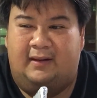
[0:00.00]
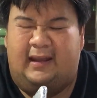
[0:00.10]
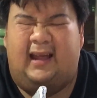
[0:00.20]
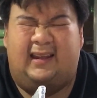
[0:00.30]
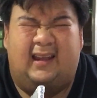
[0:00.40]

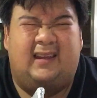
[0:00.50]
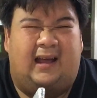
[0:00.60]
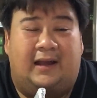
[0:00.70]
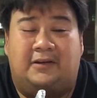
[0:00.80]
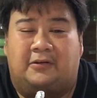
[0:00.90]
Yeah,
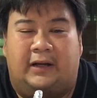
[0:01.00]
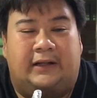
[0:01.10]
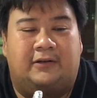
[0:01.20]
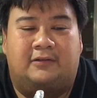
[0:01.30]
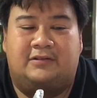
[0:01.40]
I know.
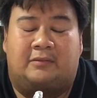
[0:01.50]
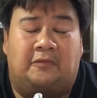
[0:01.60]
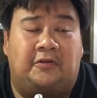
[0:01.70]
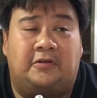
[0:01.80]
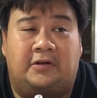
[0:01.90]
Some
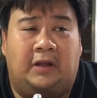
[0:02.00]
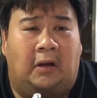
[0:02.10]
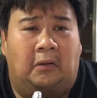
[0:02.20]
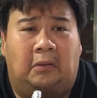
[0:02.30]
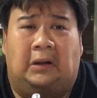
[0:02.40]
of you are like,
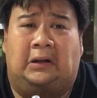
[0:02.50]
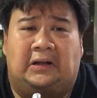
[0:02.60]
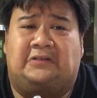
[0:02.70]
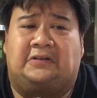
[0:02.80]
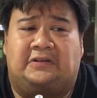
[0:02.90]
oh,
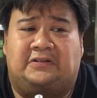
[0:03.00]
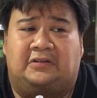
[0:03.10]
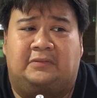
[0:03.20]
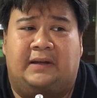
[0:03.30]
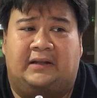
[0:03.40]
lechon is
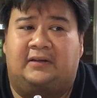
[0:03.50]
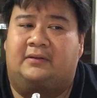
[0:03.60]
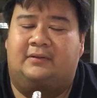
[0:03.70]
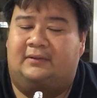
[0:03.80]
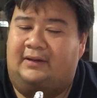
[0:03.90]
good, better.
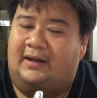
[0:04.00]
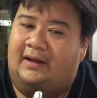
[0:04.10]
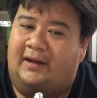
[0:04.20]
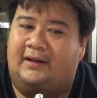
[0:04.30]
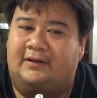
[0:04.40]

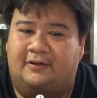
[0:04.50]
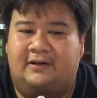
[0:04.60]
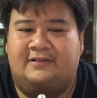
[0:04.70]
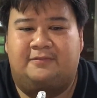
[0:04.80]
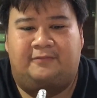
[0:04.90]
Yeah, I know,
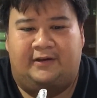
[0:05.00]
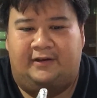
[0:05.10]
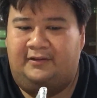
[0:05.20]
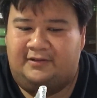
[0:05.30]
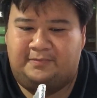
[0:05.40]
it's
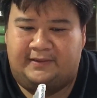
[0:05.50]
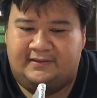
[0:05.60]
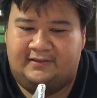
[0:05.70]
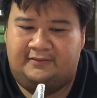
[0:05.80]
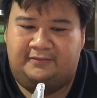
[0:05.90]
very
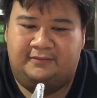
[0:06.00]
expensive.